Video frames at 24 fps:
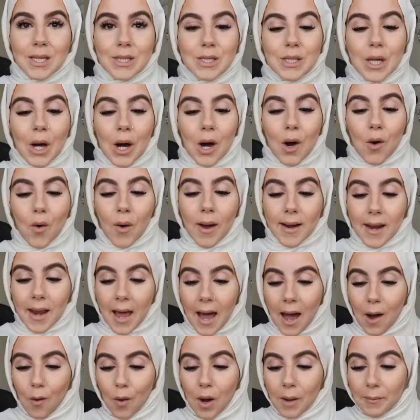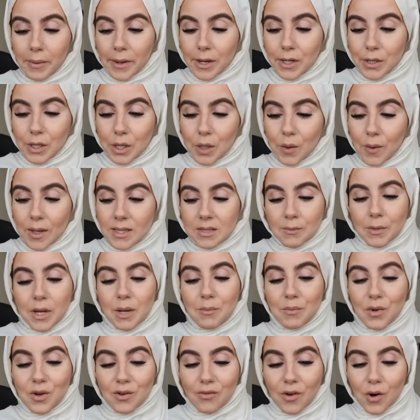so now what I'm going to do is I'm going
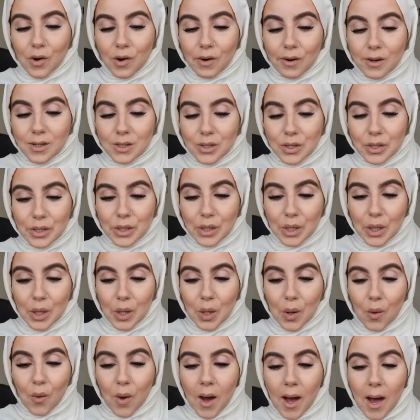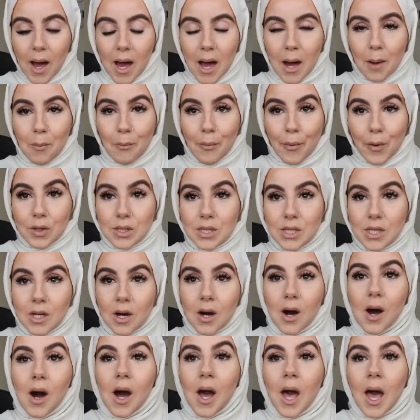to move on to
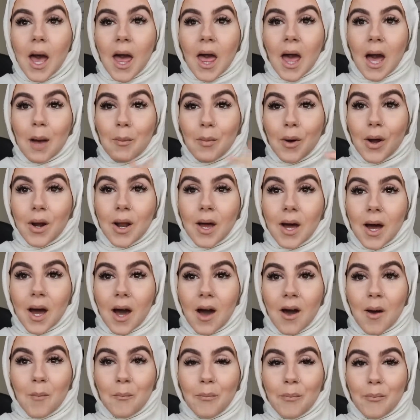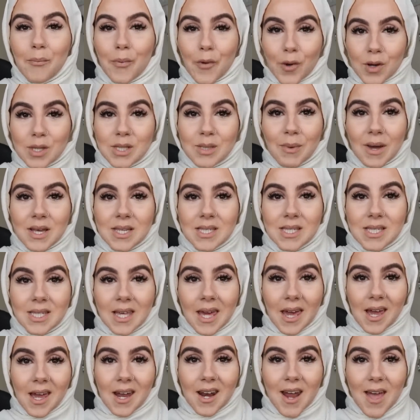bronzer. I'm going to bronze my
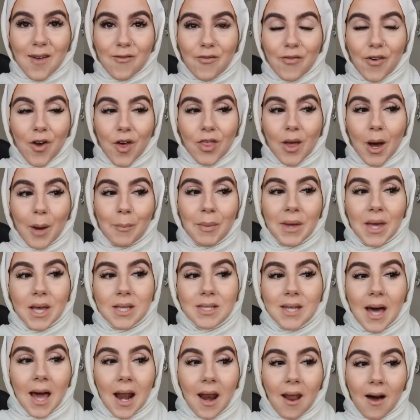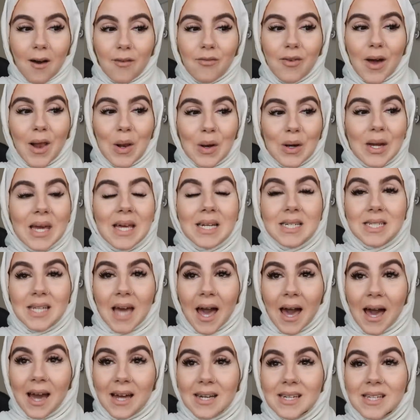skin further because I love looking
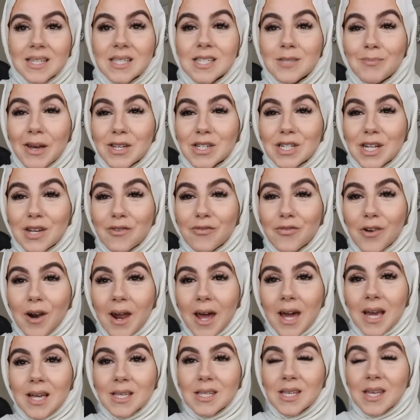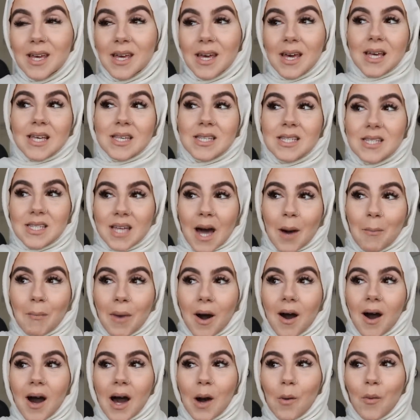tanned, especially for like summer.
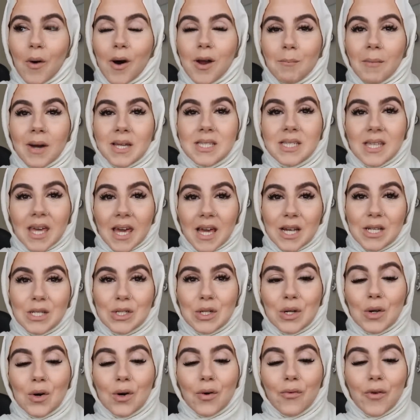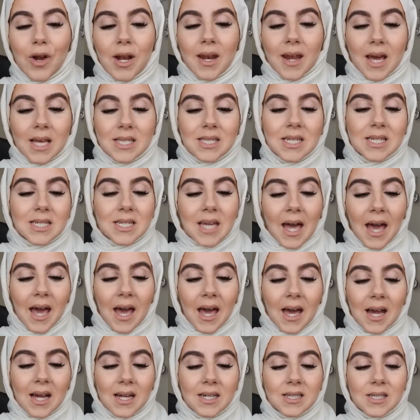I want my skin to look really nice and
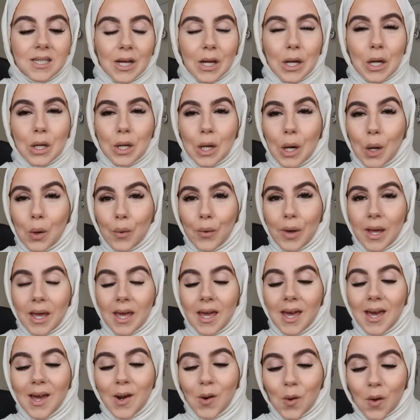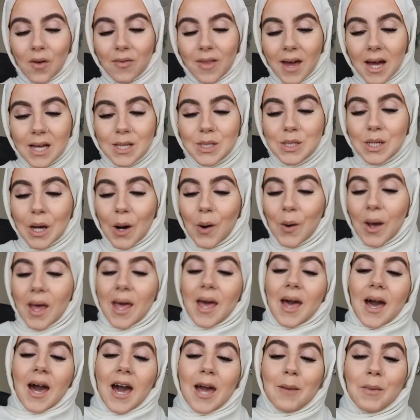tanned and glowy and all of that. So
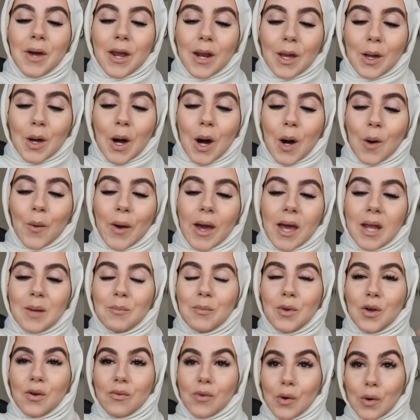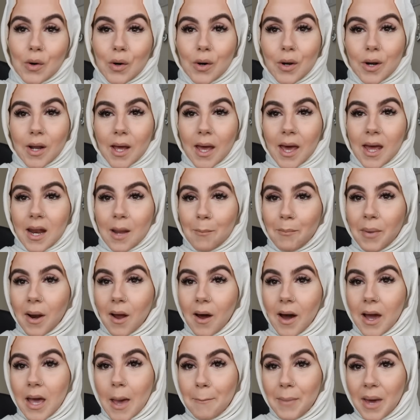I'm going to go and move on and
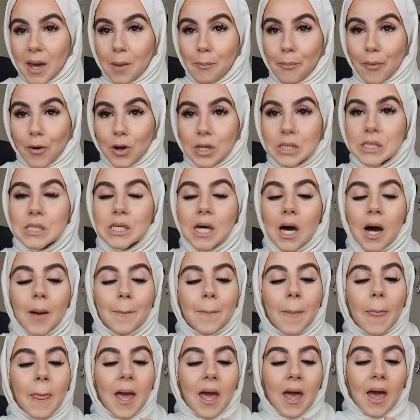apply a bit of bronzer.